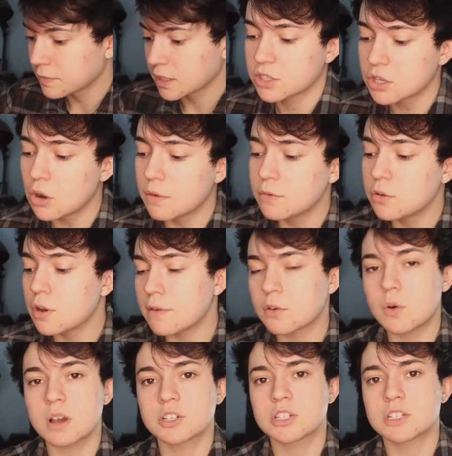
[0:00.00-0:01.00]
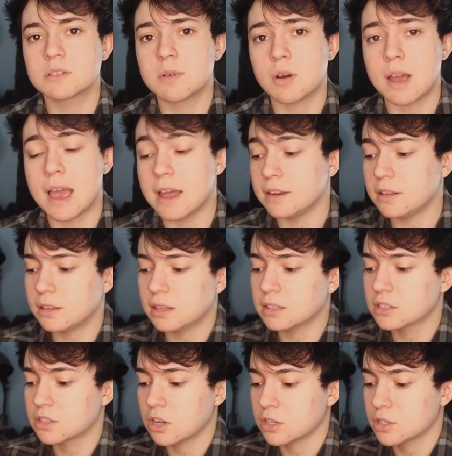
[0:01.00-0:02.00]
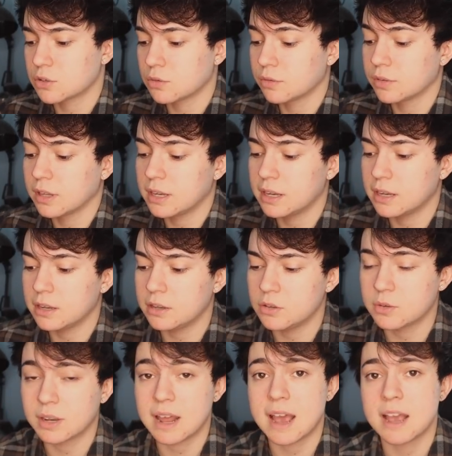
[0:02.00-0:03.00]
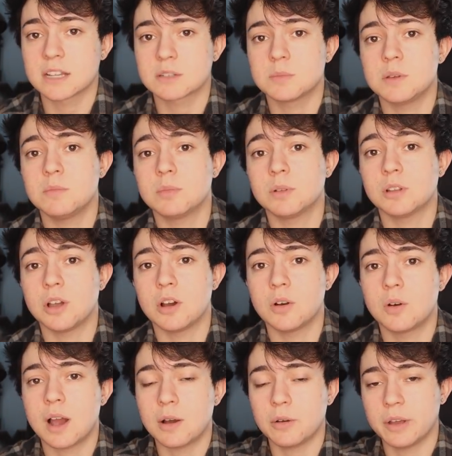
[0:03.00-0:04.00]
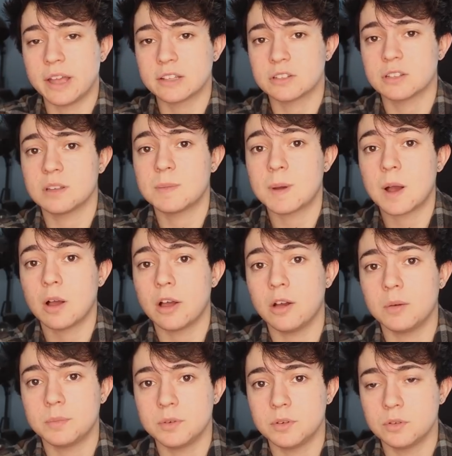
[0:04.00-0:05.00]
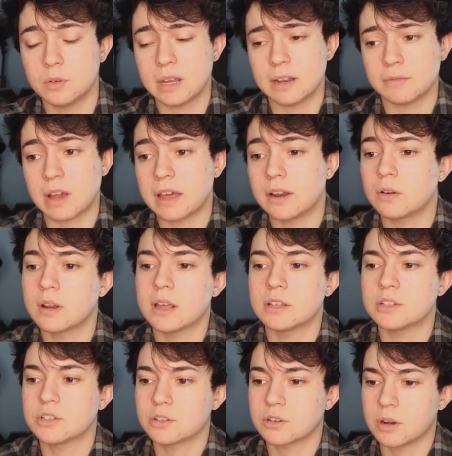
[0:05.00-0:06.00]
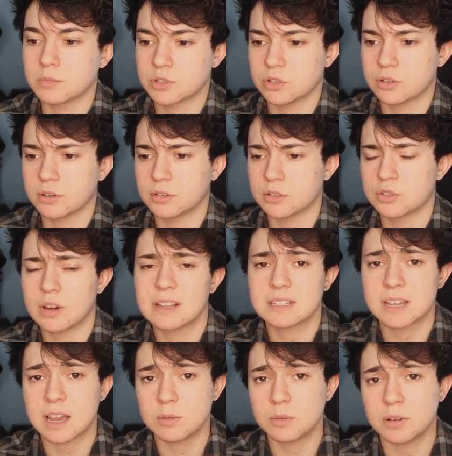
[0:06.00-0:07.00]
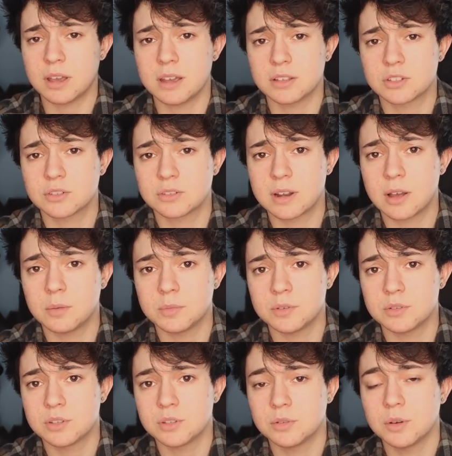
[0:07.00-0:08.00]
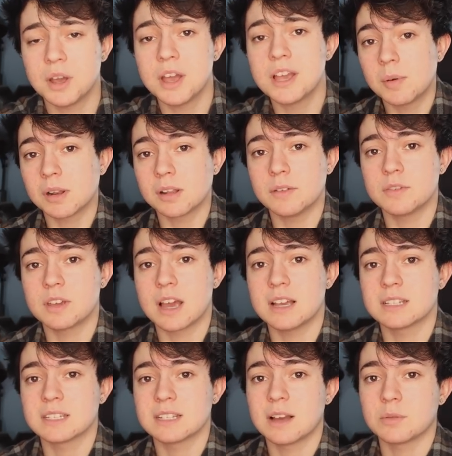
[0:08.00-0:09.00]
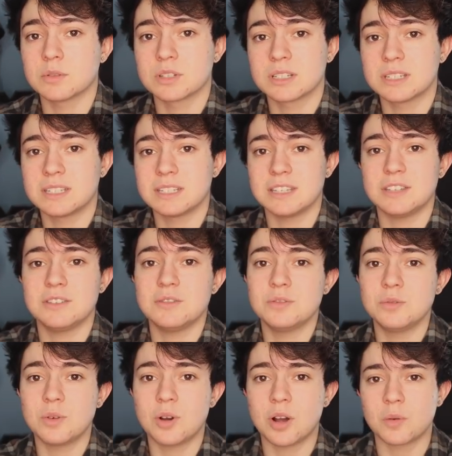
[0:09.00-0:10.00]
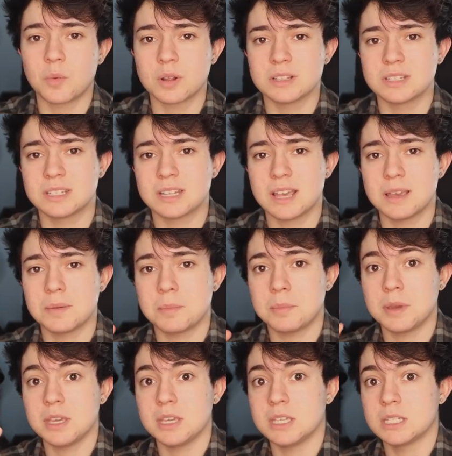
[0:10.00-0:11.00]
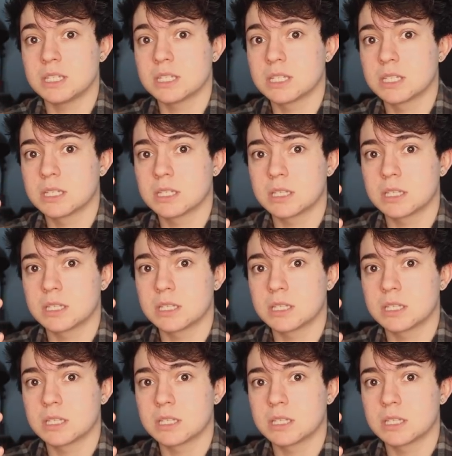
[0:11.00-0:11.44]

So if you do have questions about anything testosterone related, you can ask me below. I'll answer them. I'll help you. And if I don't answer, I'm sure another trans guy will answer and help you too. But I love you guys, and I will see you on Wednesday. Peace.